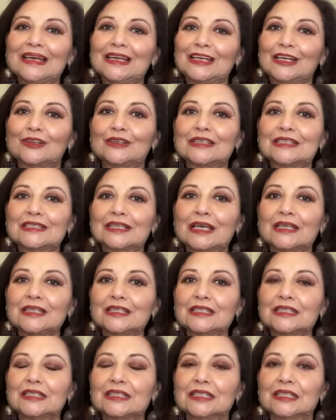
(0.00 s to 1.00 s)
Now, the sun
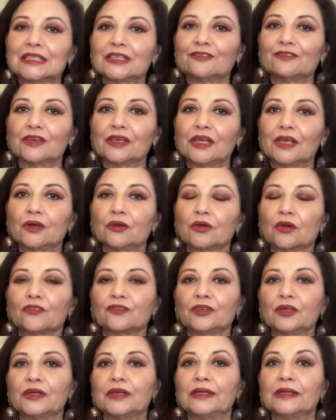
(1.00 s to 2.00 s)
is the significator of
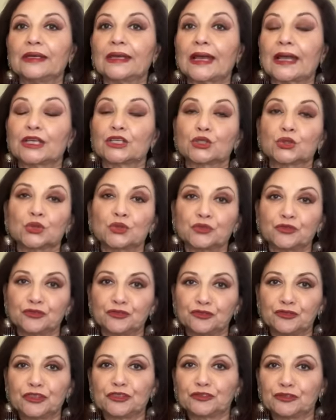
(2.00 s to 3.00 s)
the natural
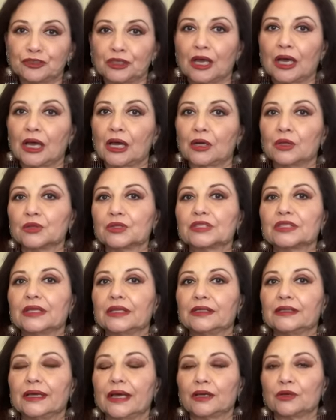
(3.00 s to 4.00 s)
fifth house
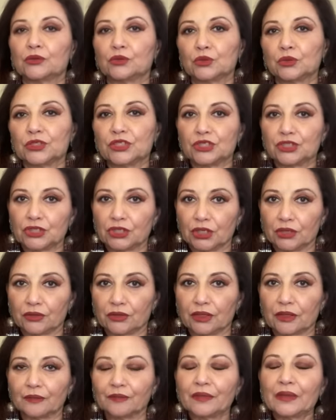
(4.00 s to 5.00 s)
that rules children